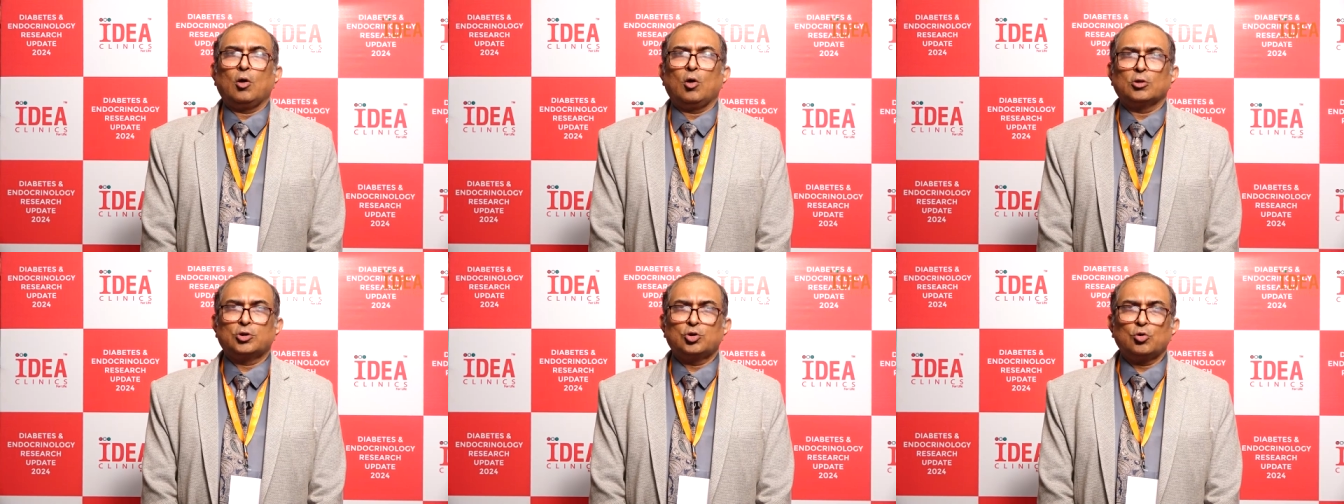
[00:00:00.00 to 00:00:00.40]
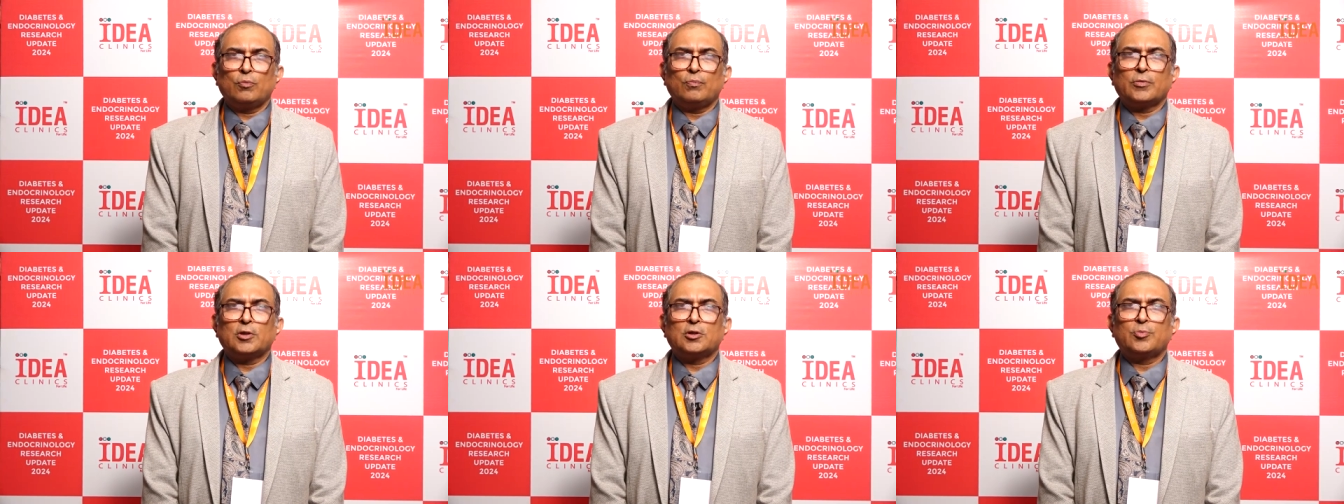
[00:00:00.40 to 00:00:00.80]

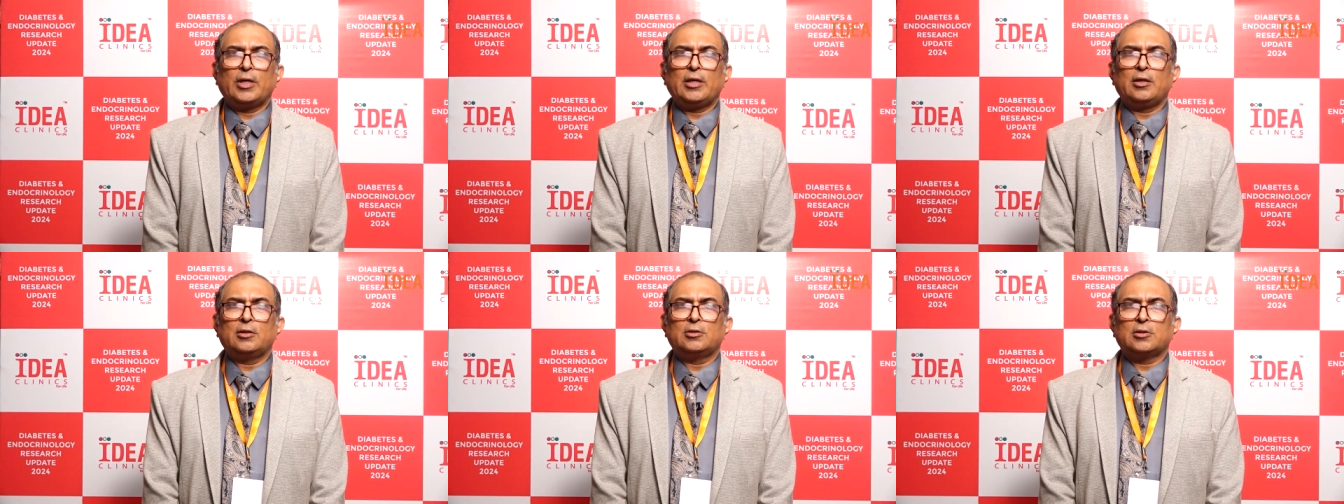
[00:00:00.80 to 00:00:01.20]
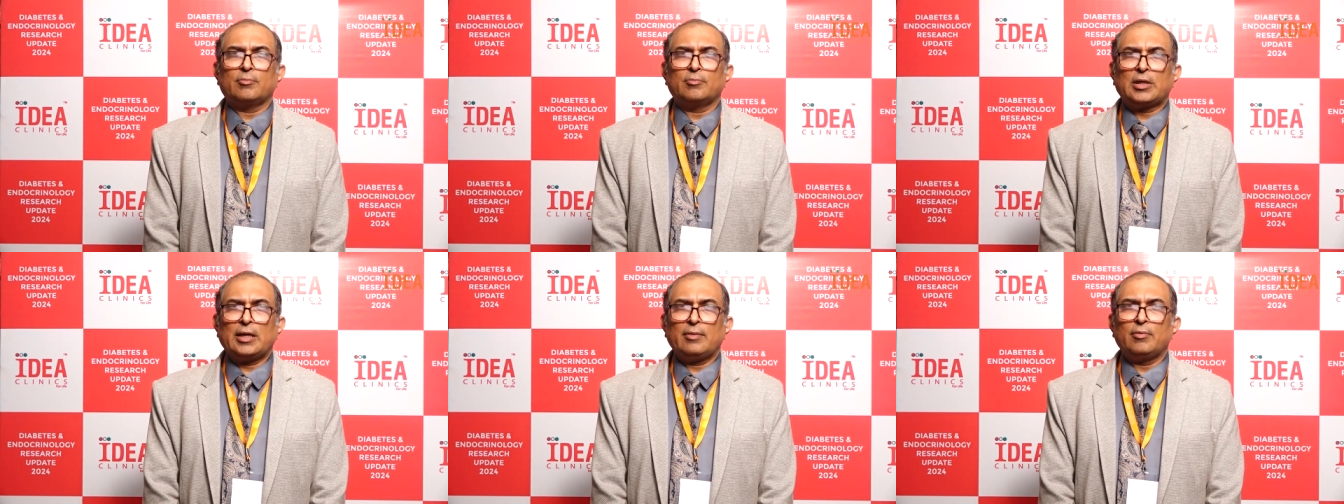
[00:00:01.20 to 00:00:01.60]
also spent
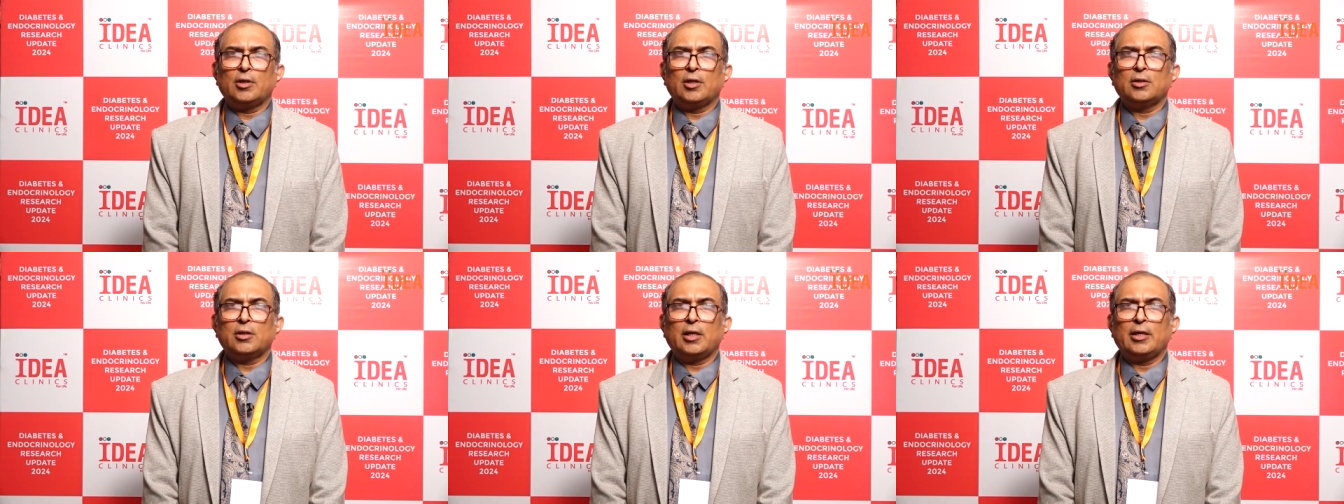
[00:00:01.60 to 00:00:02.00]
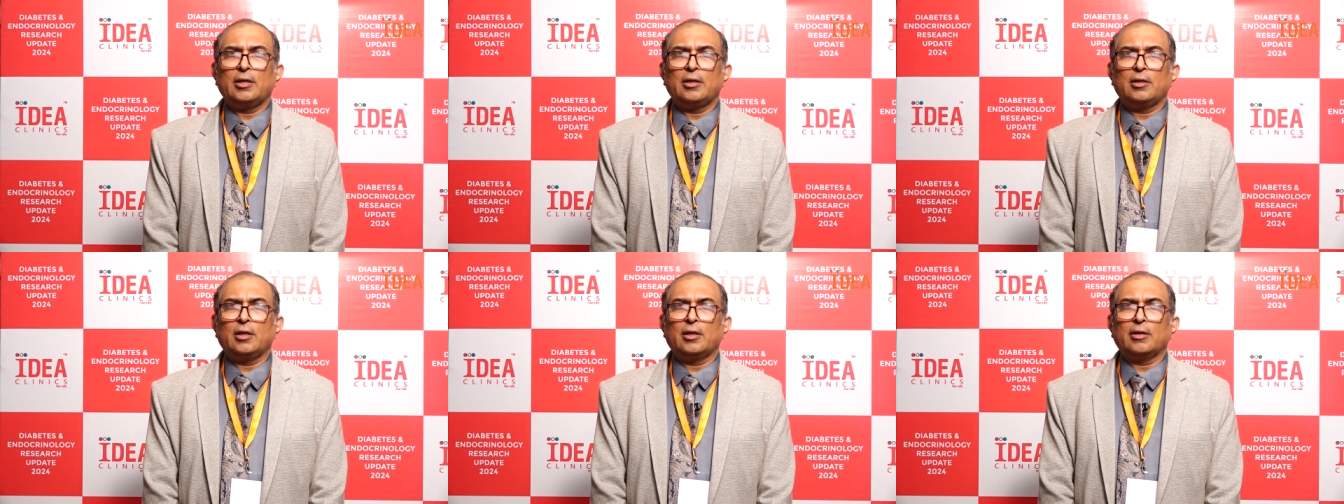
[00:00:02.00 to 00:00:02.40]
some time here
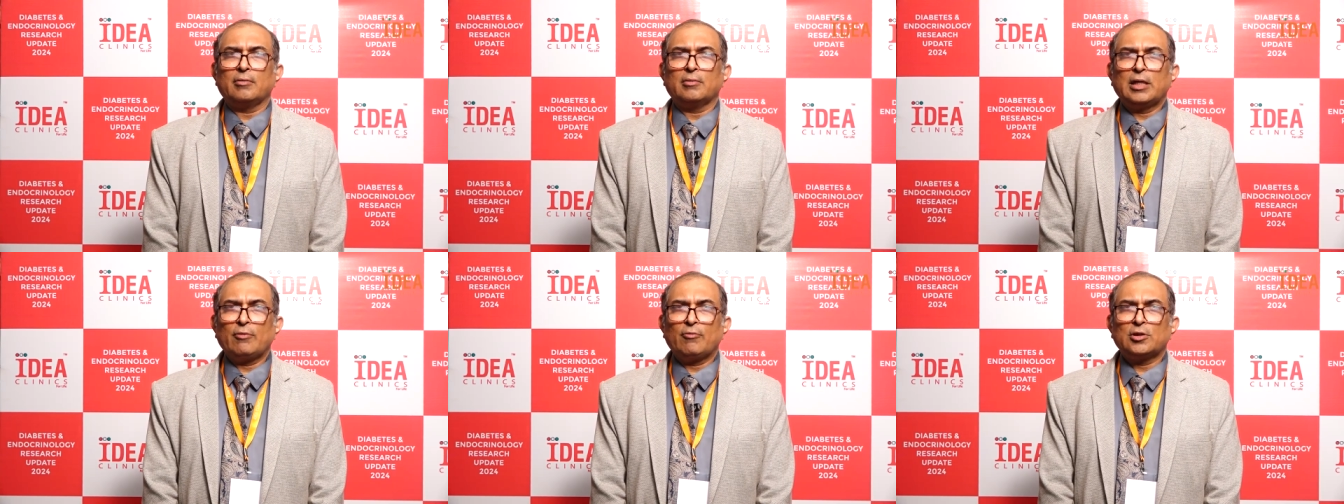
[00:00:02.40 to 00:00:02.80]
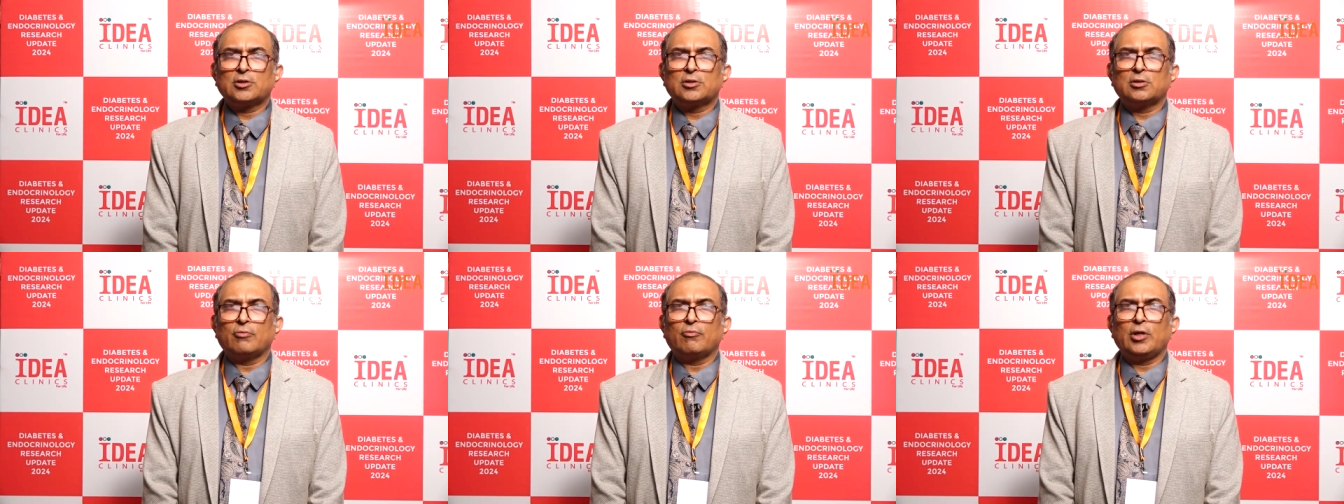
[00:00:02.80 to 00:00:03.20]
and gave
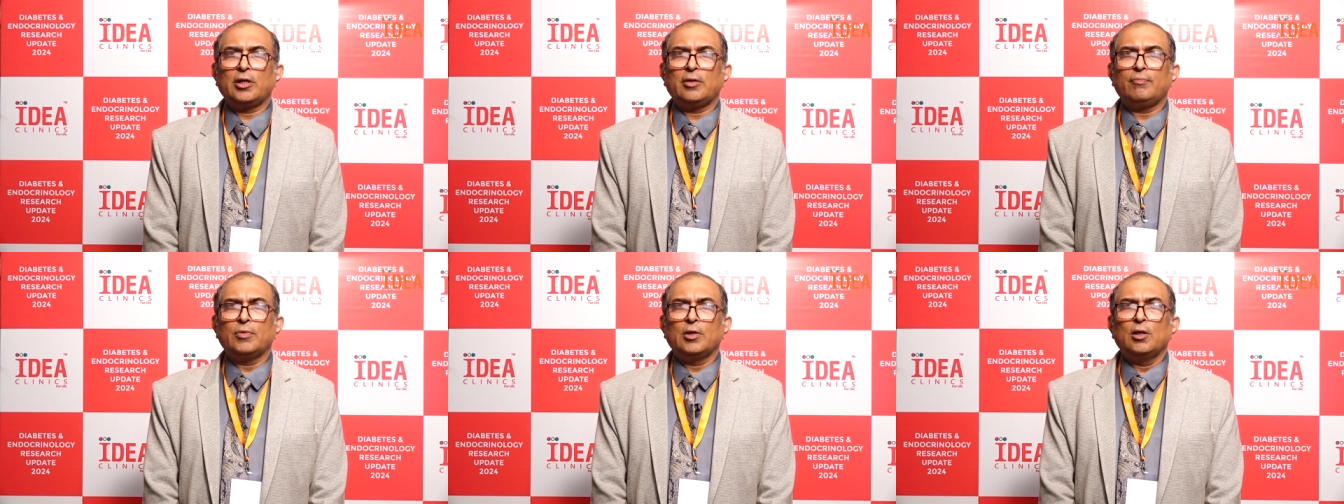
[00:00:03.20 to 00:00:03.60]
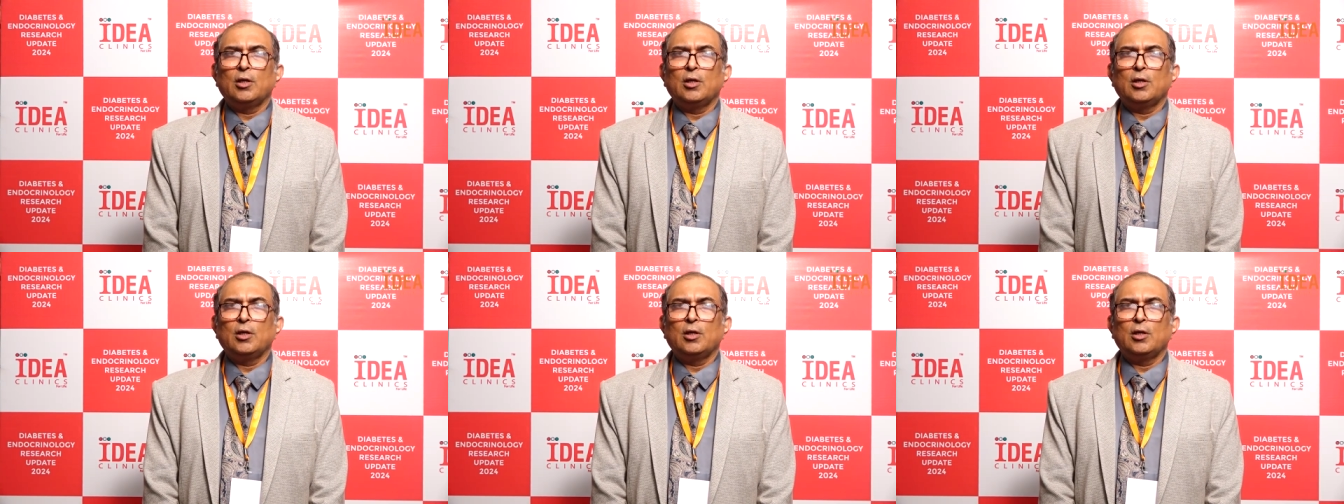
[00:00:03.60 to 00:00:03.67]
us very